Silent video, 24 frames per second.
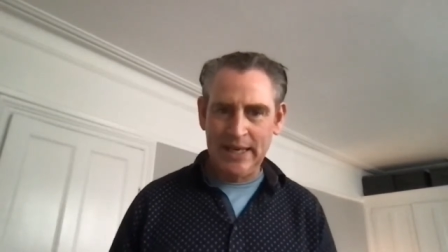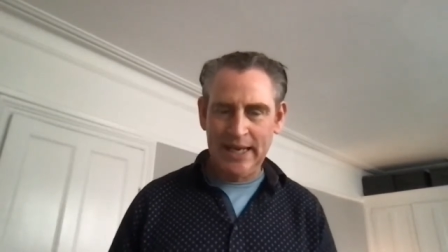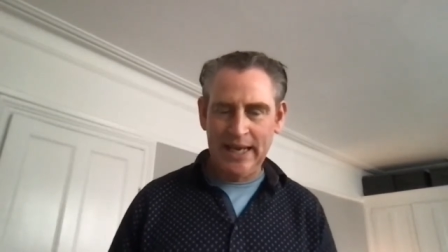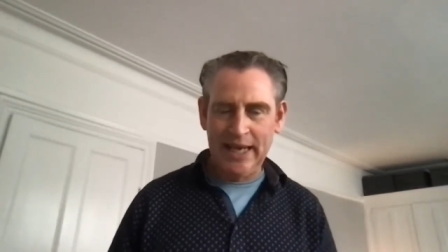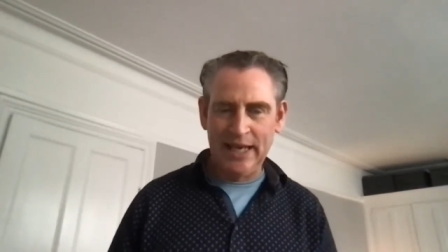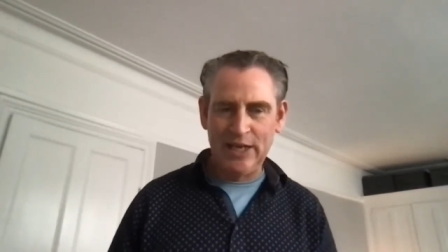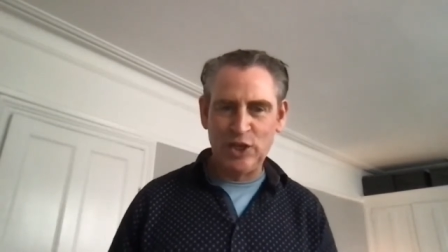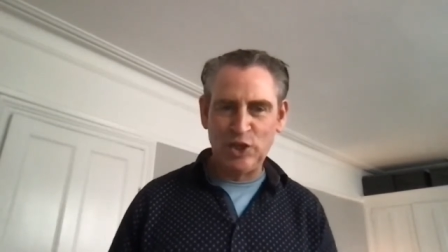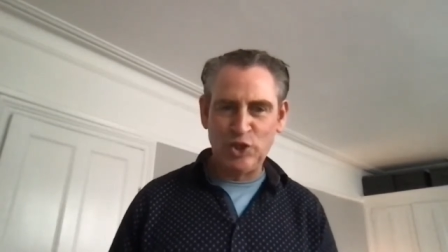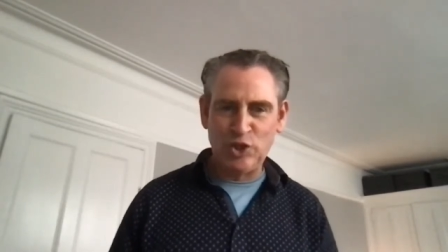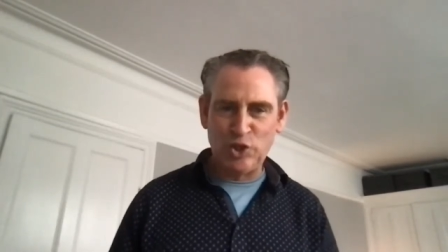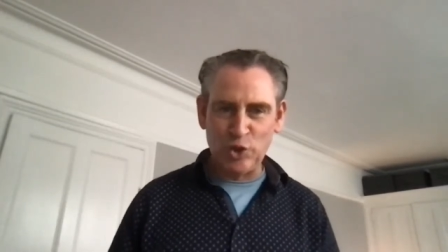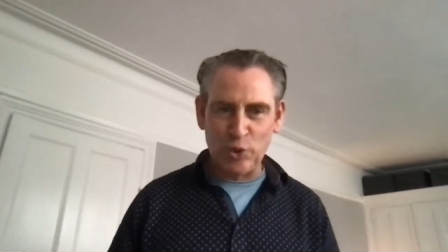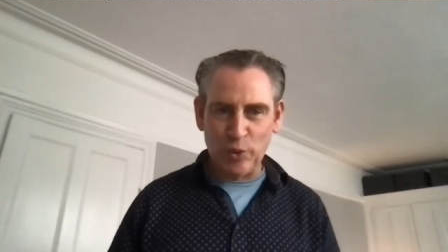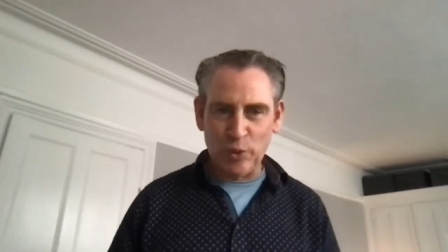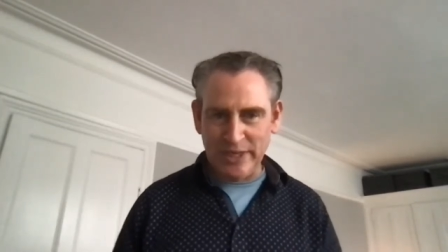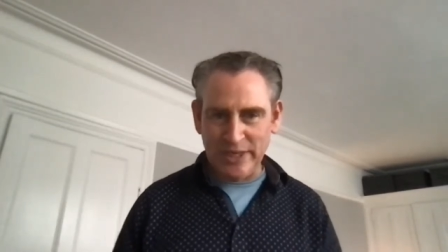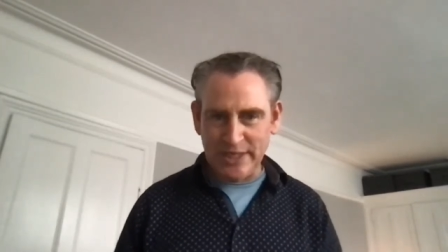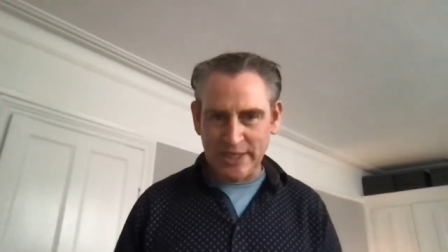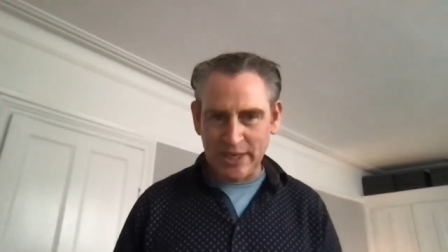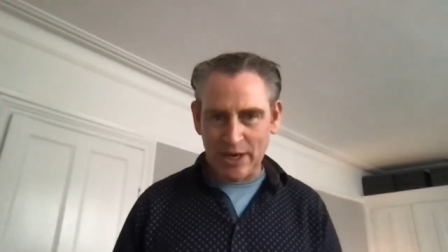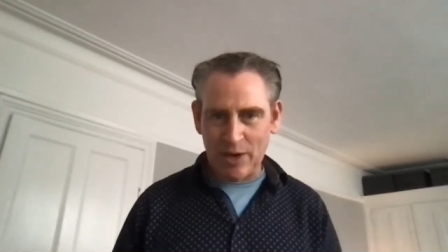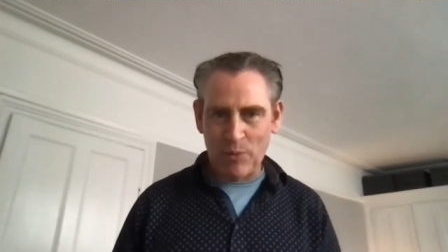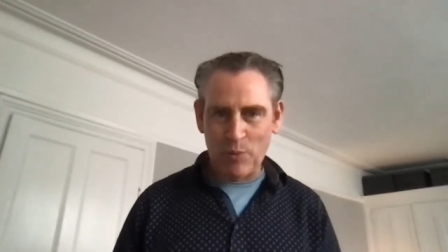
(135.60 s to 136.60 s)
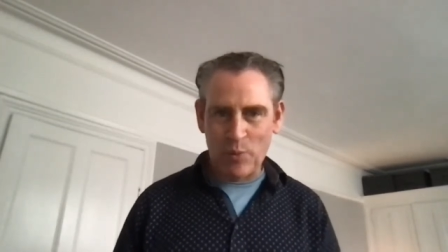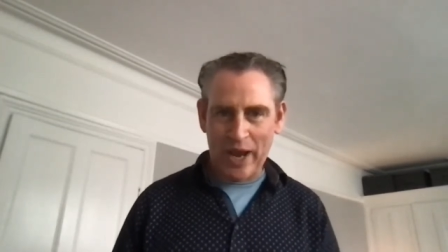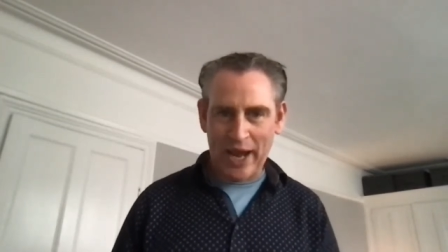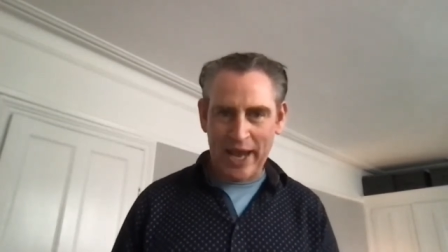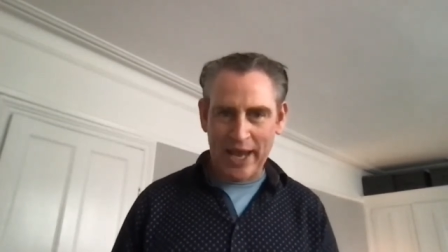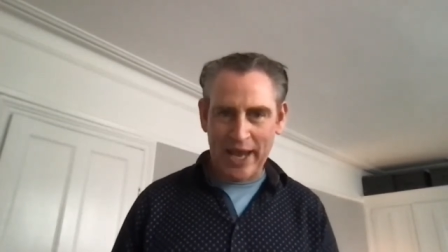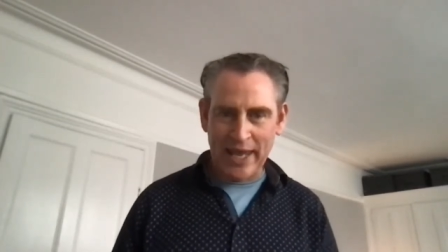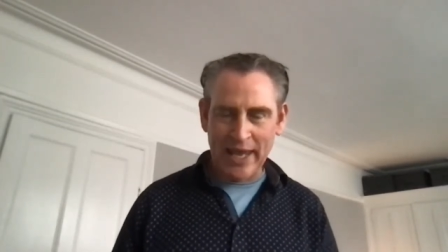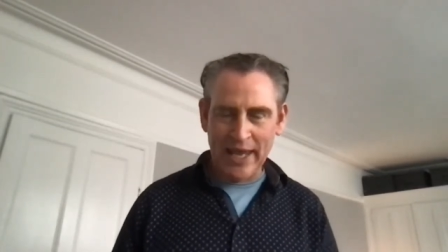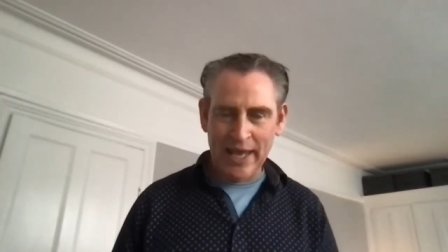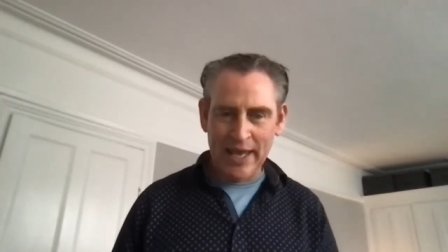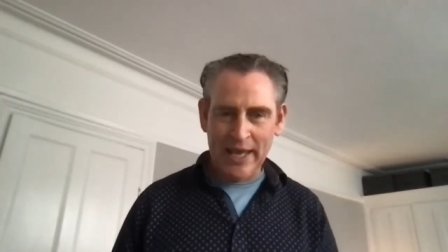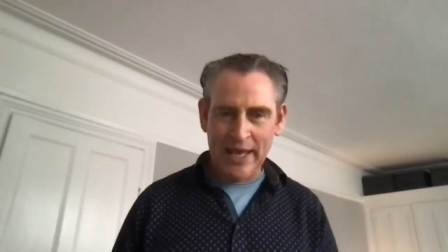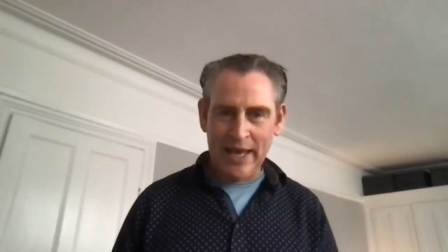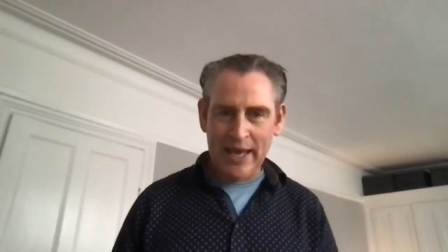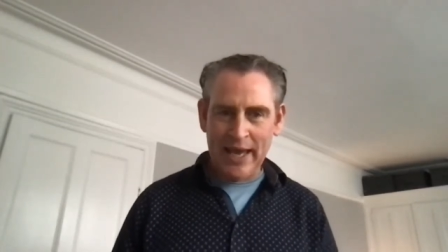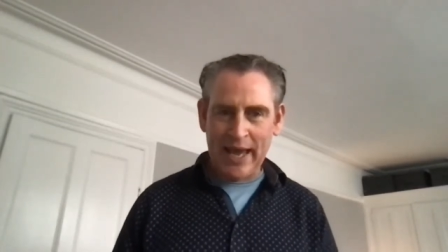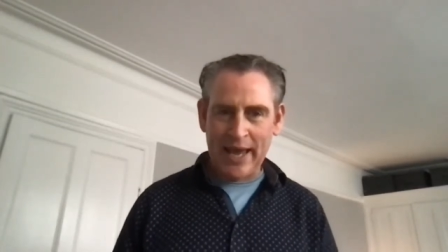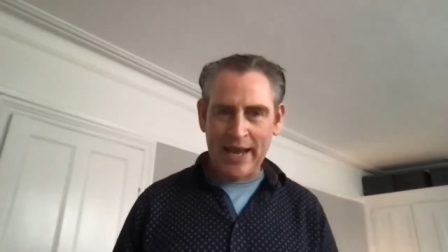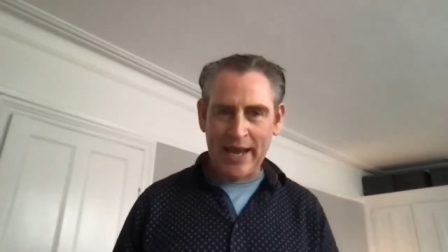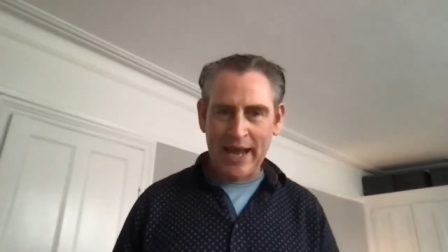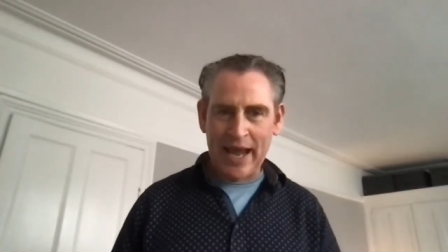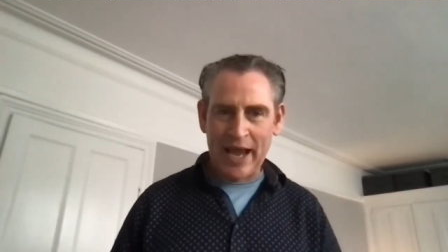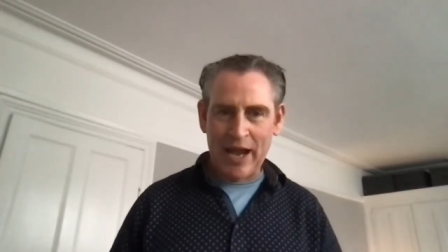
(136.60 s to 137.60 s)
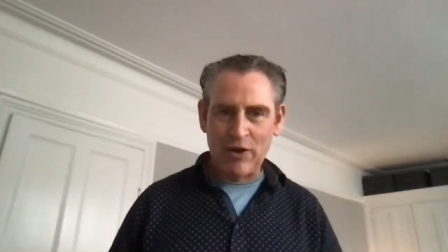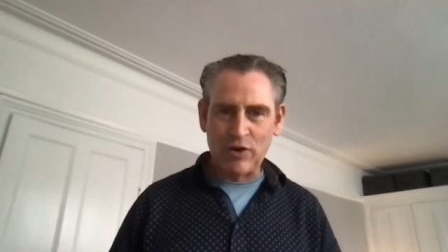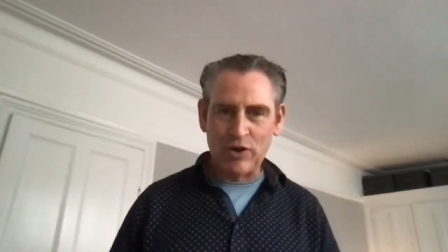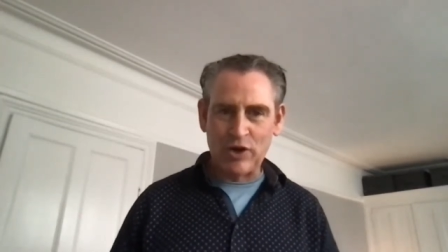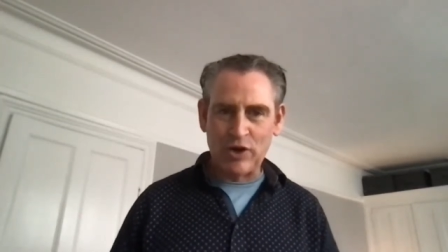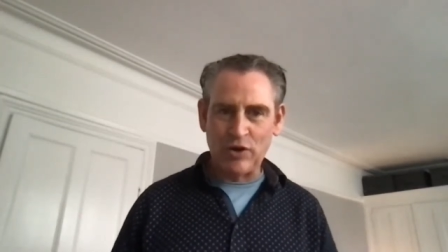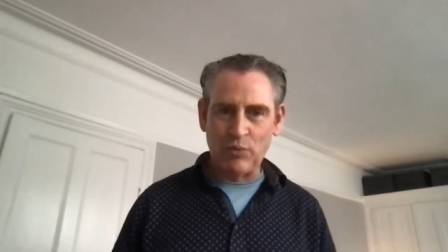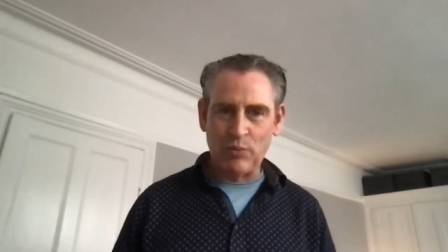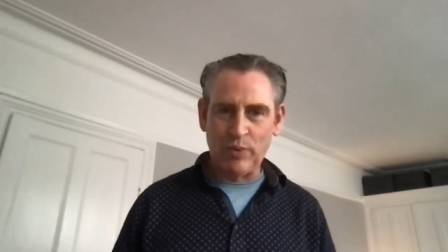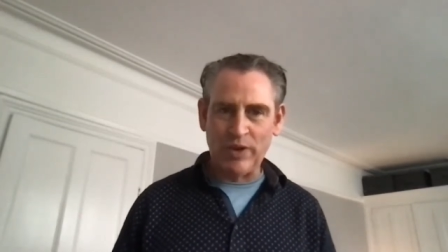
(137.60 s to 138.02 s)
in a joined up way? And how can